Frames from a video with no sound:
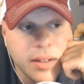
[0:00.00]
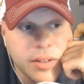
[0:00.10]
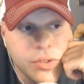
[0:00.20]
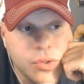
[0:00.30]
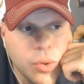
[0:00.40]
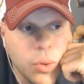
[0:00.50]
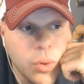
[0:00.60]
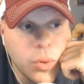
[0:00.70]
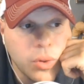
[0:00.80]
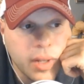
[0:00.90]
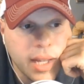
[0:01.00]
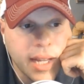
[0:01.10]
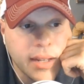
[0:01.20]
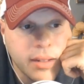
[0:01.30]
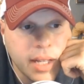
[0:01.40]
school
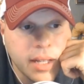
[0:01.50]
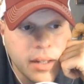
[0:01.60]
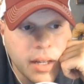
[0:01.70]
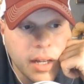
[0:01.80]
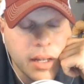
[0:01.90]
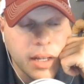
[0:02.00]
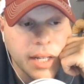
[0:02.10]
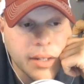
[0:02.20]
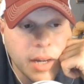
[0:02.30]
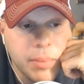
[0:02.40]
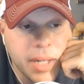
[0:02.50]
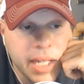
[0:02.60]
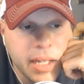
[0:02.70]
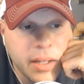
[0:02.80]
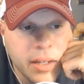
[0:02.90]
and company.